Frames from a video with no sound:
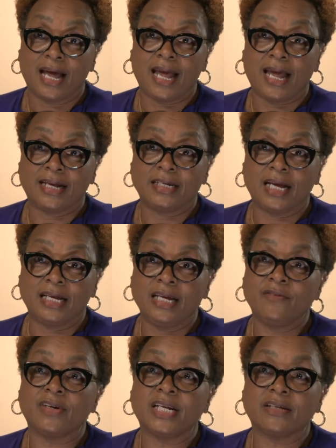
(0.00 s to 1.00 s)
And
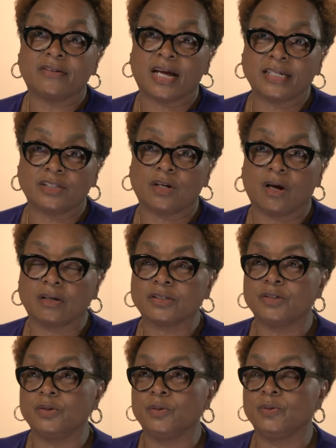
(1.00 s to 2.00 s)
even as I talk
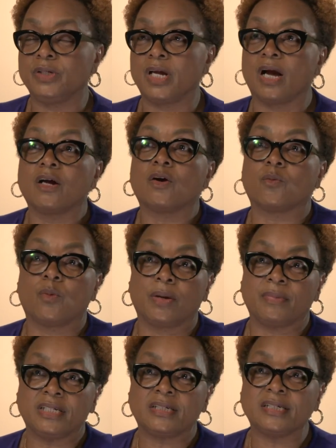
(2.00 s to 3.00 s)
to younger
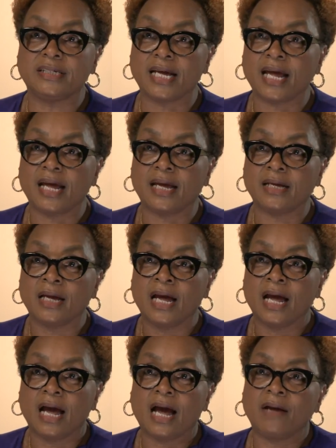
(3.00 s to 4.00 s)
women today,
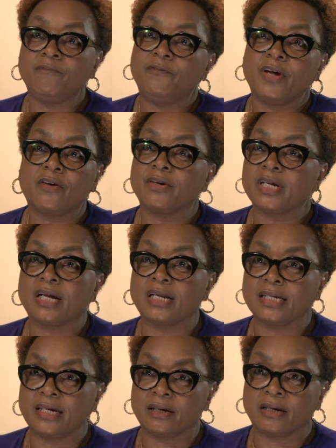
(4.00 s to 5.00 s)
I'm very
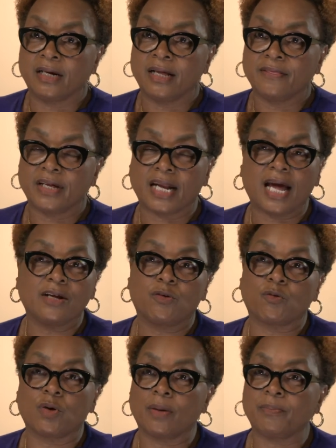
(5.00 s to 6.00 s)
clear that I
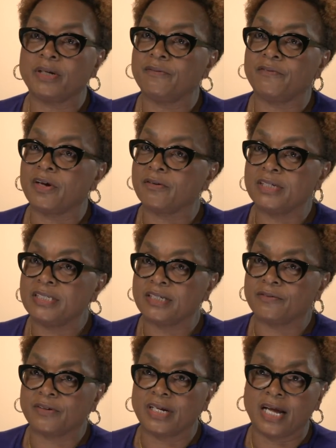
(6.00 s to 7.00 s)
grew up in a very
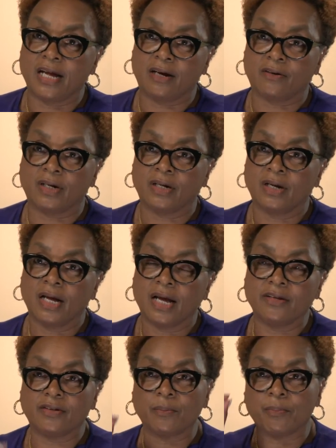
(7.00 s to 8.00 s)
different era.
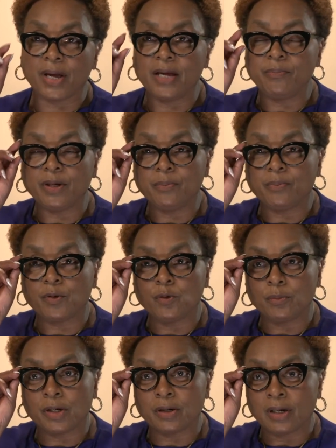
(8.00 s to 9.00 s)
As a baby
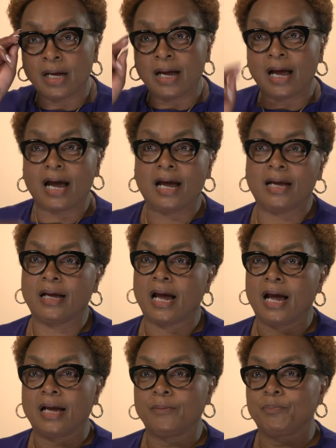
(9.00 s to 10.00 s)
boomer,
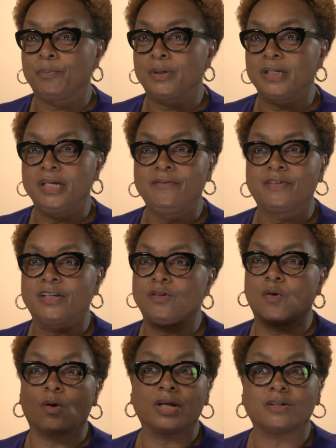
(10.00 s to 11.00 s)
I believed in
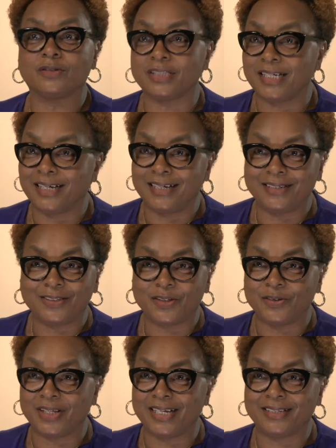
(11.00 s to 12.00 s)
loyalty
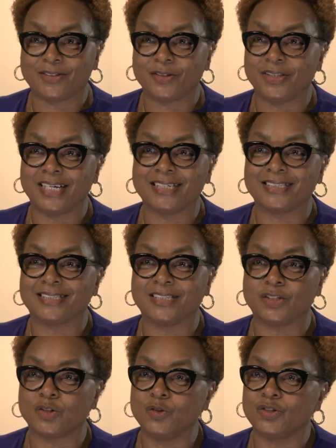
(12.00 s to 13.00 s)
to the
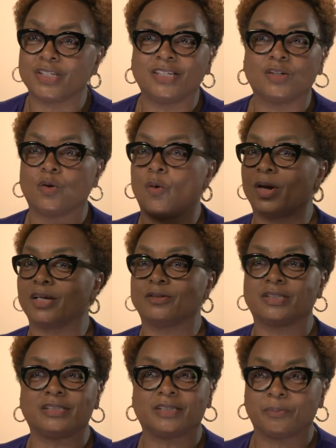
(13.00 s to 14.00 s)
institution,
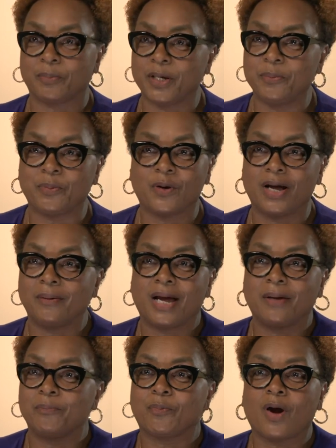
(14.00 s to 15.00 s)
loyalty to people.
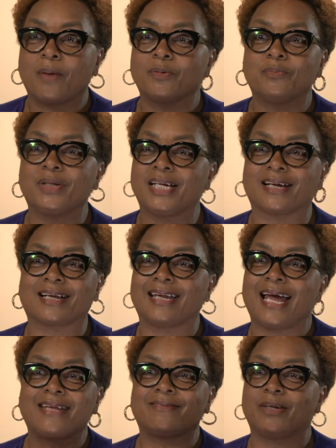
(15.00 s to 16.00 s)
I'm probably a
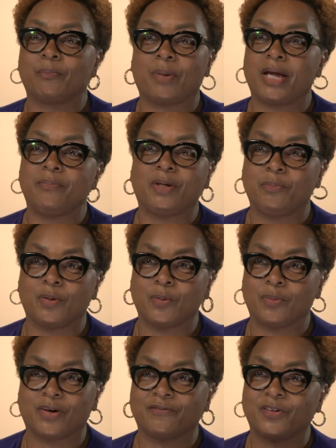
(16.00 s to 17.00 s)
classic baby
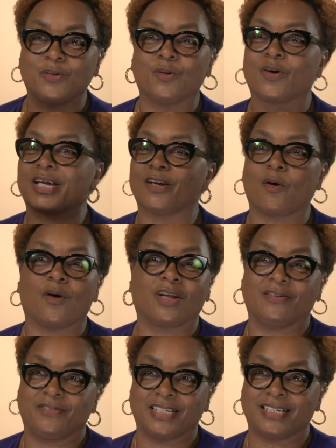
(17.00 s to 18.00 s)
boomer if you look at all
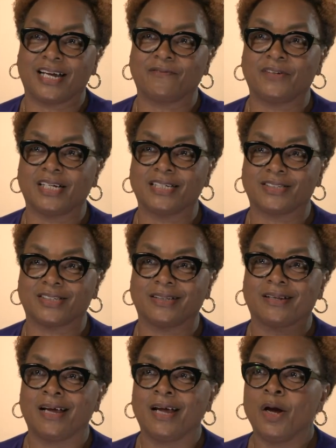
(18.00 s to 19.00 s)
of the definitions.
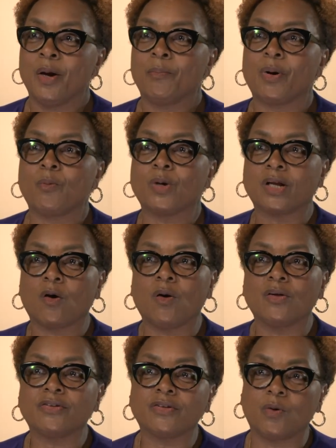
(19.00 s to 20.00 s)
But what I
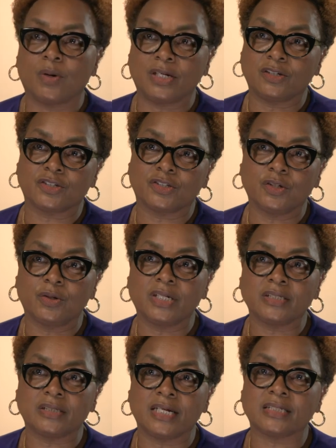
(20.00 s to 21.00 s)
also understood
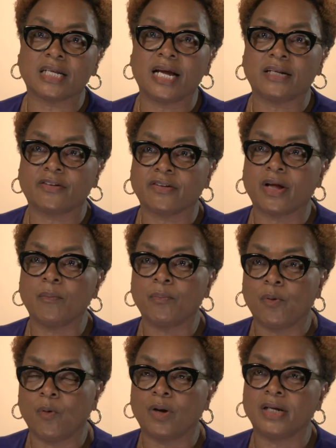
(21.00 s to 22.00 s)
is that at some
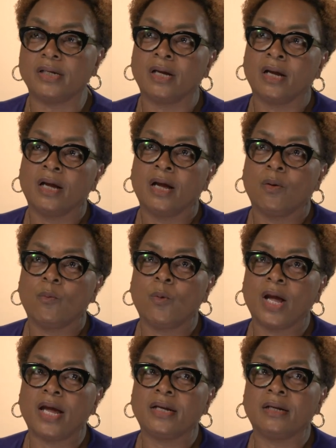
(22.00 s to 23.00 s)
point
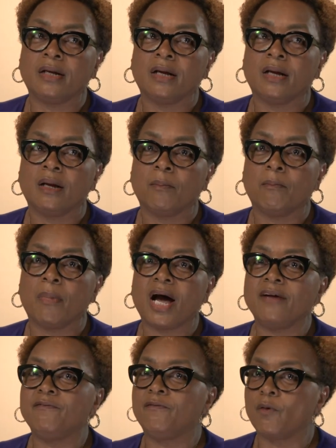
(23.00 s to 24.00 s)
when
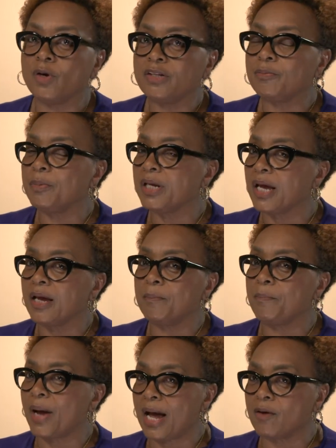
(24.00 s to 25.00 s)
my voice
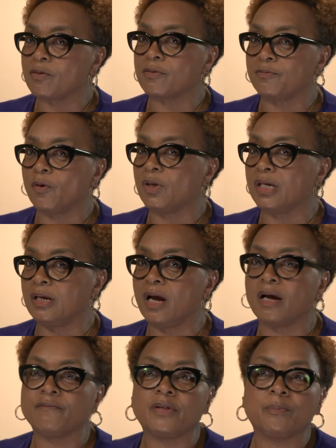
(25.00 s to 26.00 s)
became powerful
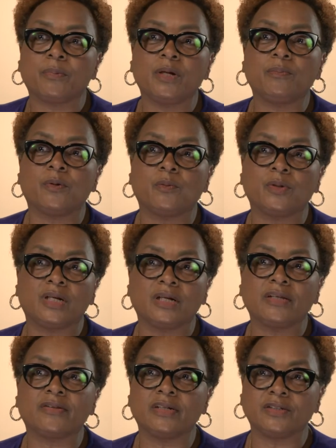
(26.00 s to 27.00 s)
enough that people would
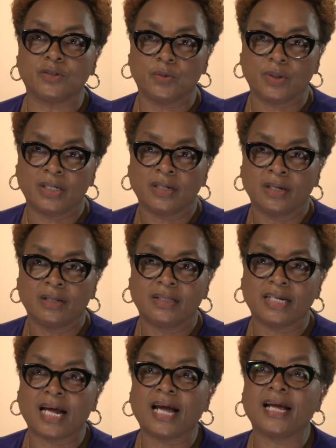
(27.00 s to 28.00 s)
listen to it,
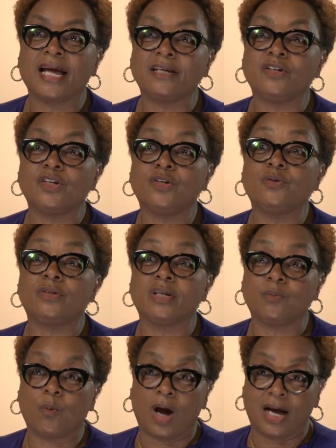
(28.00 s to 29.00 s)
that I had to use
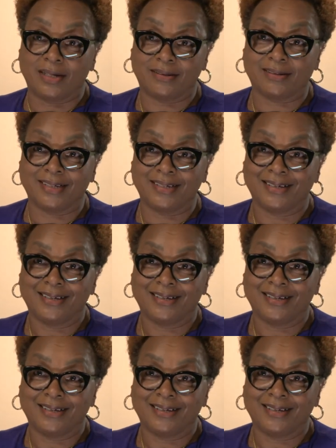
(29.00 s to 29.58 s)
it wisely.